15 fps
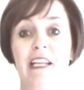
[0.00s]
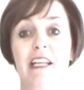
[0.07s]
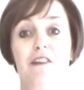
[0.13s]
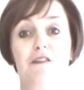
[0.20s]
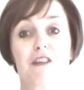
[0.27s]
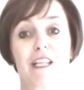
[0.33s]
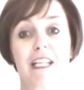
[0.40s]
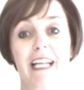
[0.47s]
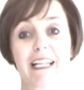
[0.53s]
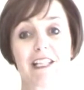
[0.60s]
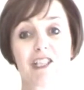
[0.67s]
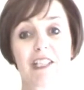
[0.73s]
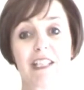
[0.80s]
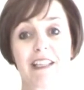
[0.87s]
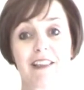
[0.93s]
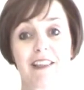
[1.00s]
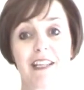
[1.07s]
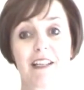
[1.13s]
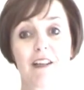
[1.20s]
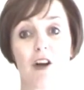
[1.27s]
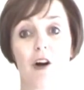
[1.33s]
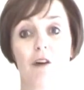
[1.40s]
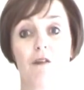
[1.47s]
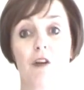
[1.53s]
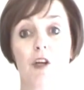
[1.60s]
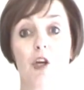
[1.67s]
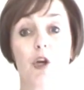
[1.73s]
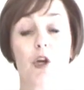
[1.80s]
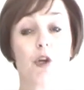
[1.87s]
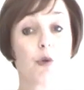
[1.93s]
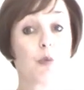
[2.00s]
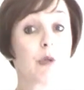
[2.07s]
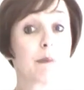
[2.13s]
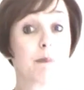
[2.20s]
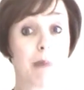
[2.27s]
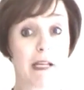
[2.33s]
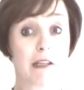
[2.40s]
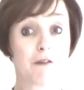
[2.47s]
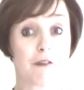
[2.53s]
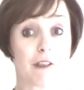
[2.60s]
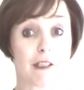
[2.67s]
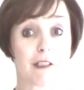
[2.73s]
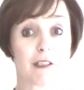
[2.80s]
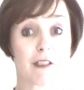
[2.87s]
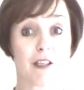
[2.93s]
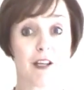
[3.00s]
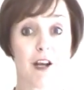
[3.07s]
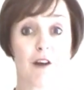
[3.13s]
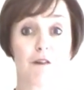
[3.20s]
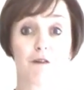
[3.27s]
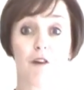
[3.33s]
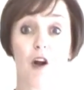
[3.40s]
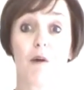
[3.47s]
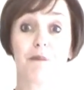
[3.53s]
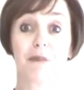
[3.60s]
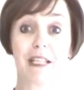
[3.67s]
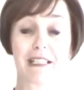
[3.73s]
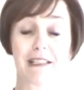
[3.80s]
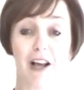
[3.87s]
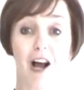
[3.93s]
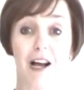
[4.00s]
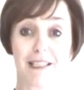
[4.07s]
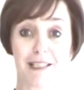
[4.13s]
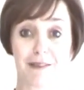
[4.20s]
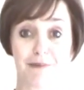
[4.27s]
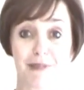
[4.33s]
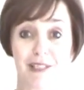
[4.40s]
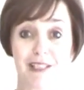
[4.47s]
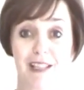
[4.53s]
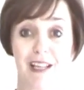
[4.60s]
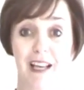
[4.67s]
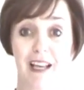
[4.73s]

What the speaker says: if you can actually think of who would benefit from these items.